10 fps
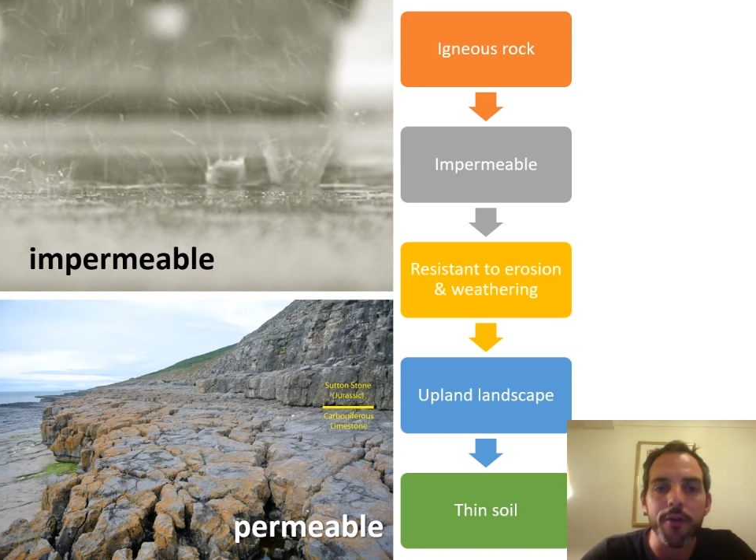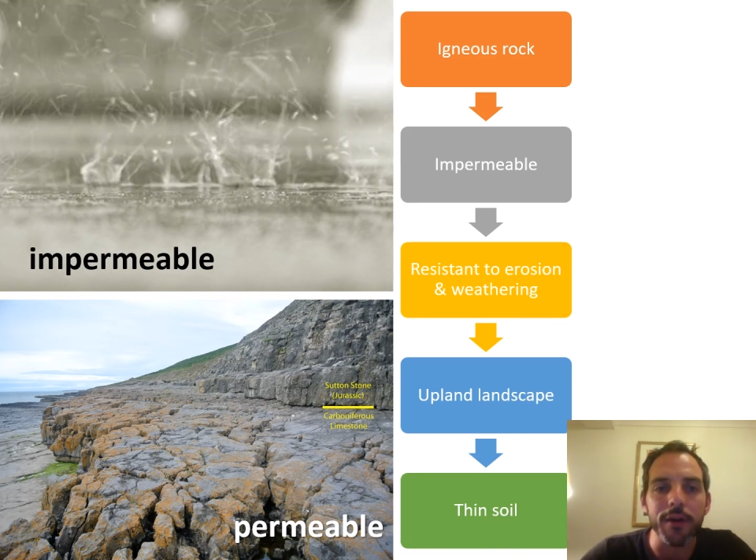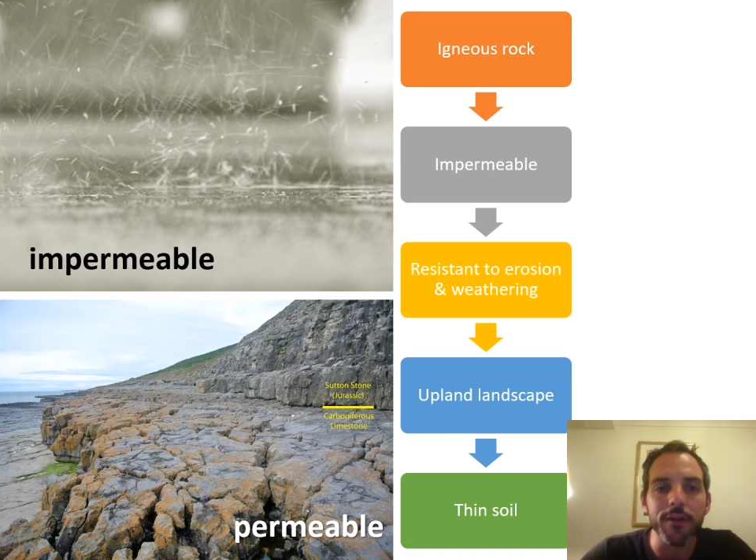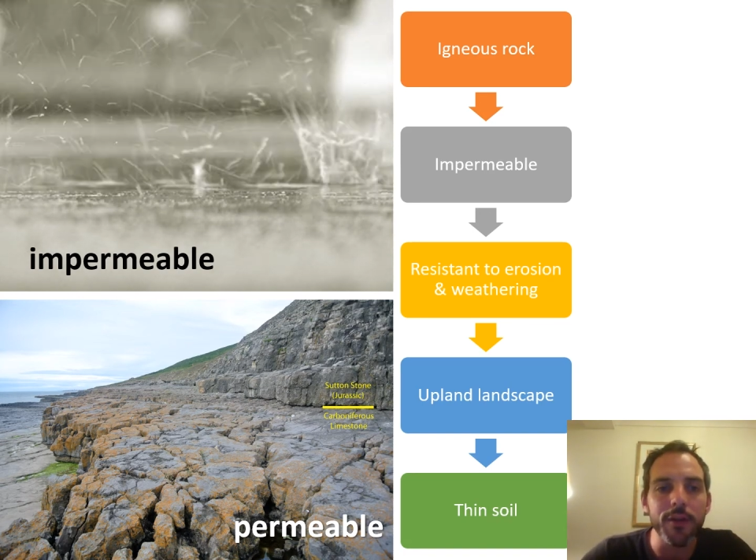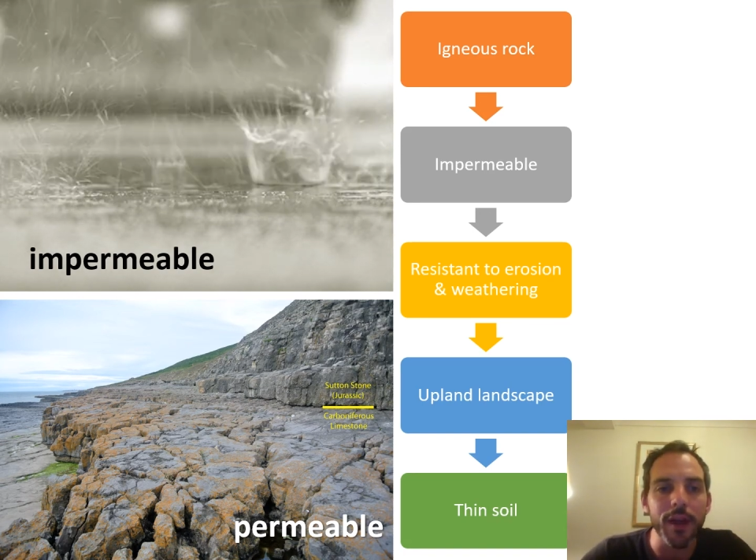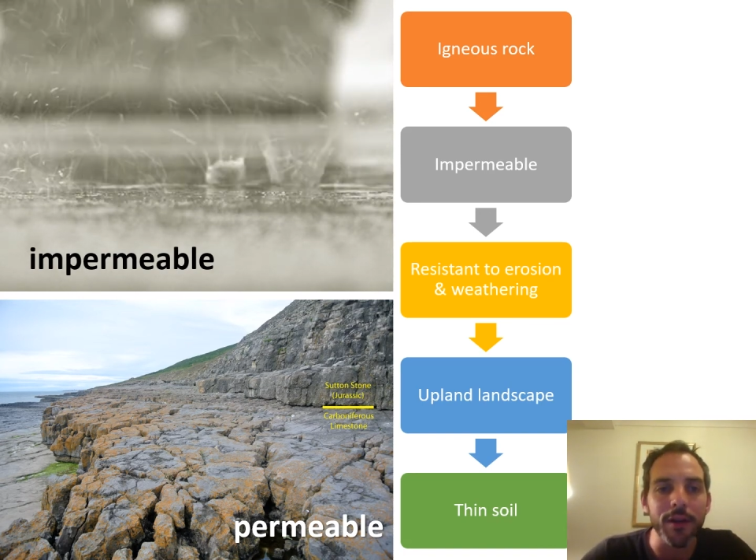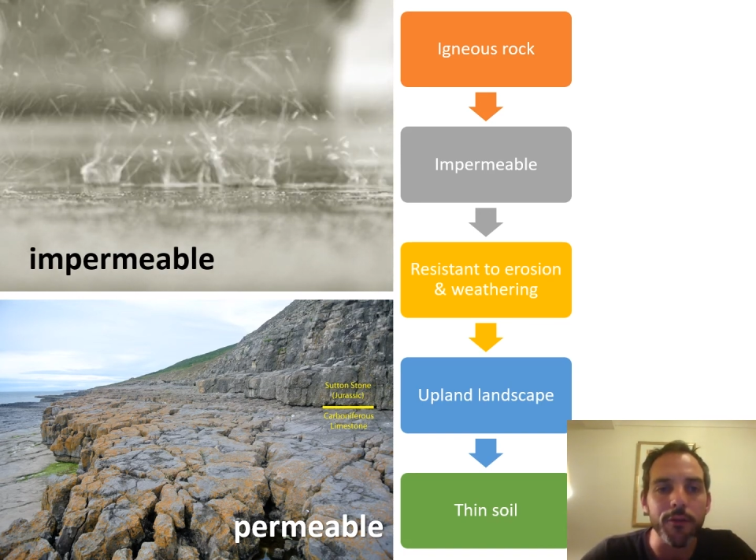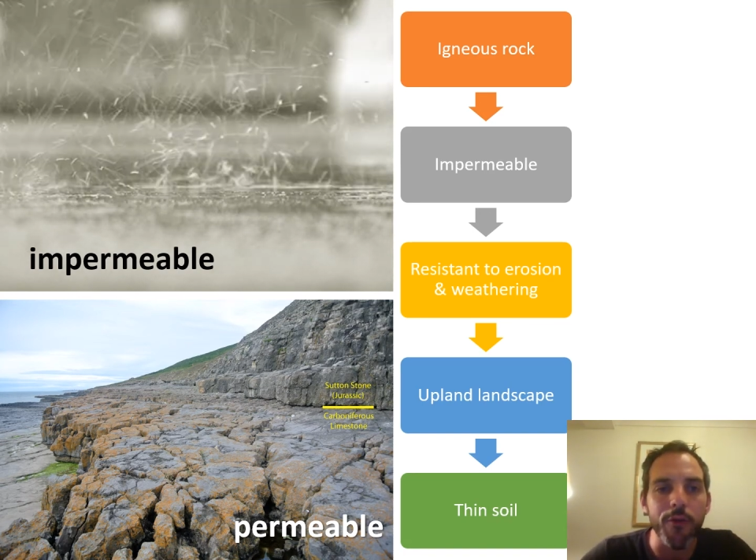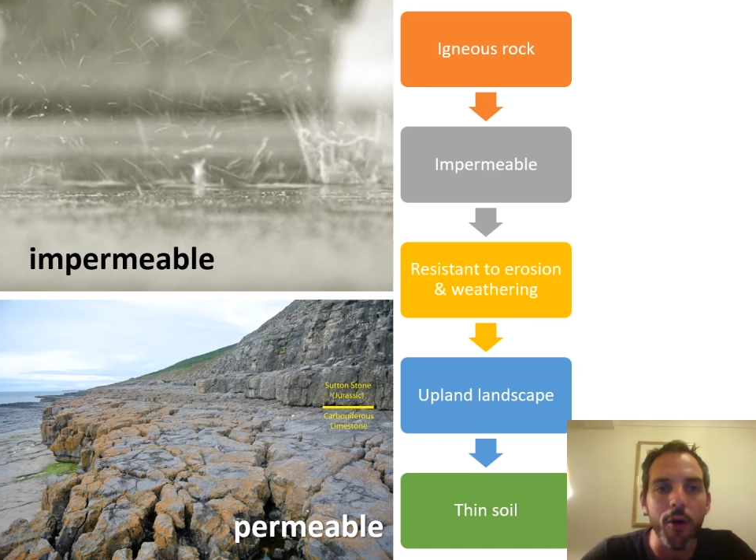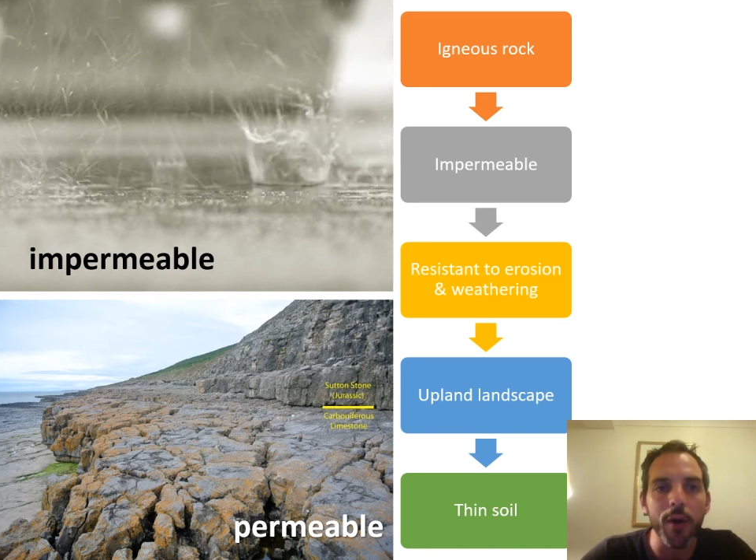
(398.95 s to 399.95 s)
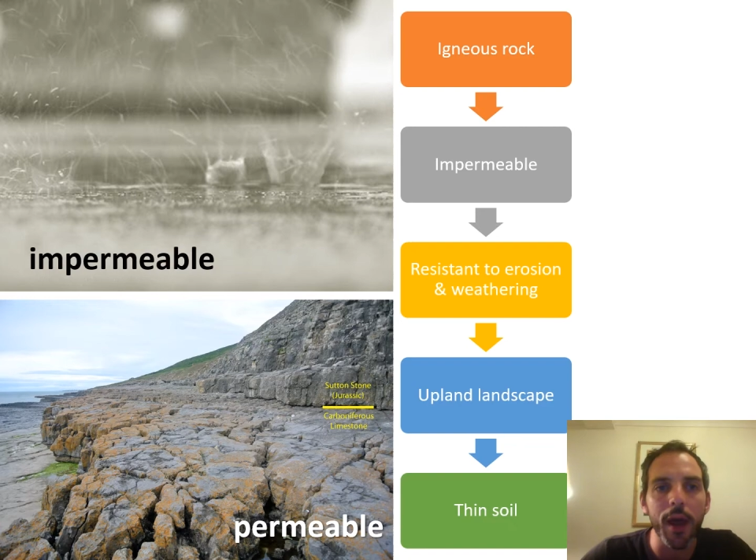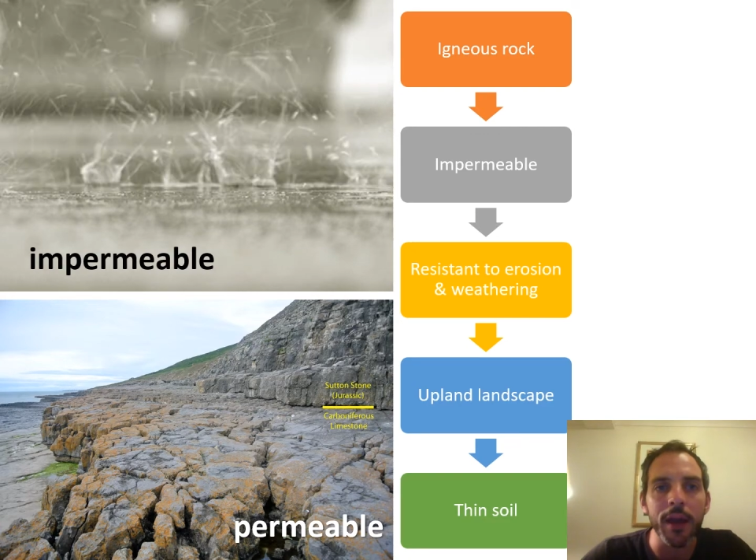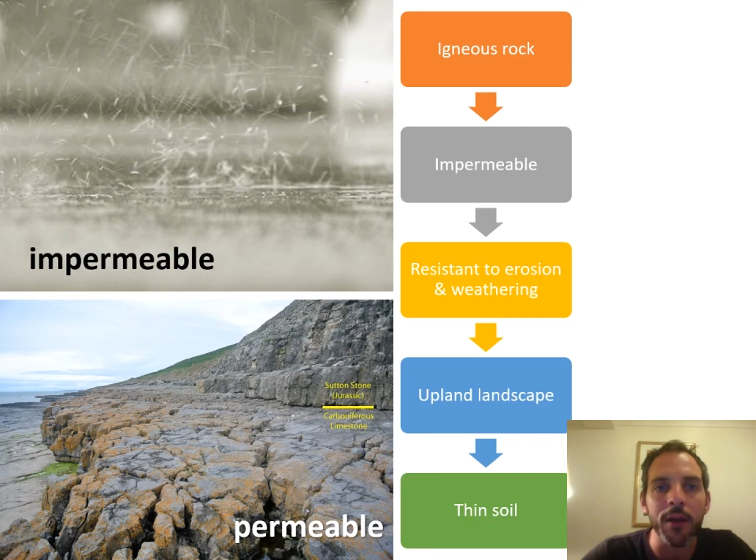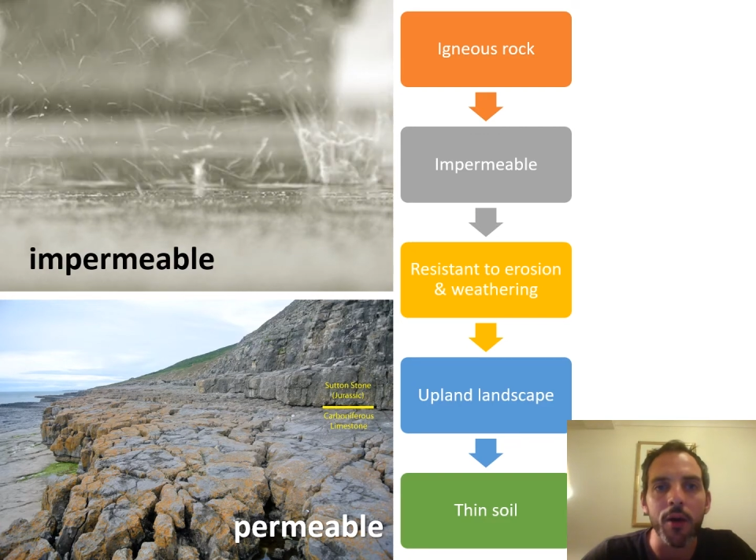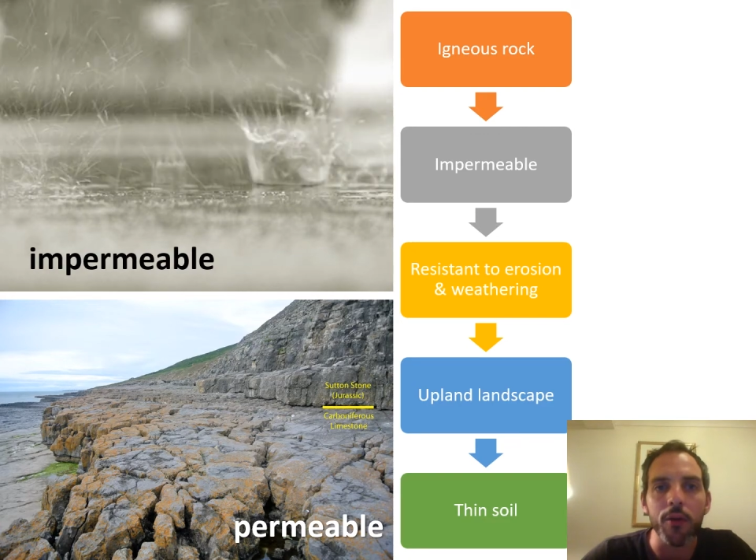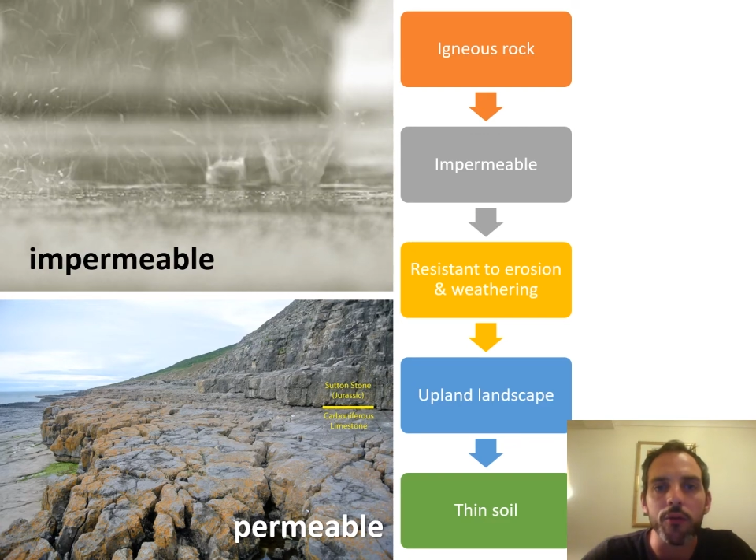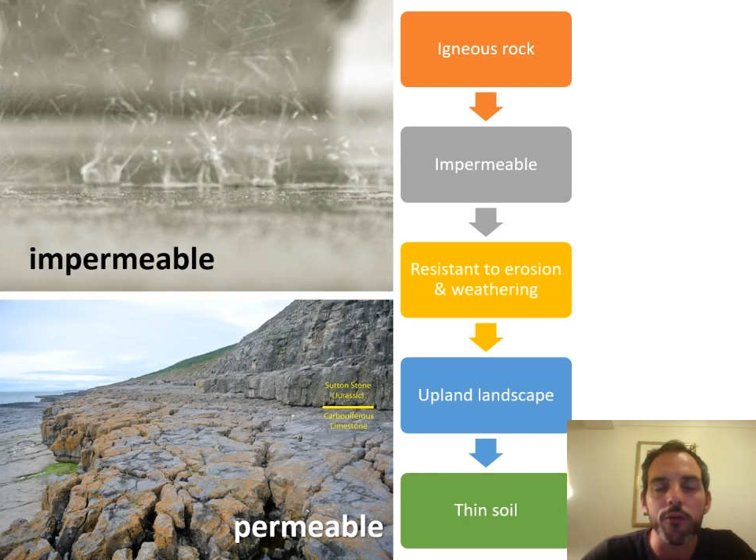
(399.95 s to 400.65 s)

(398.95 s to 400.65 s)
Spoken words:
extinct volcanoes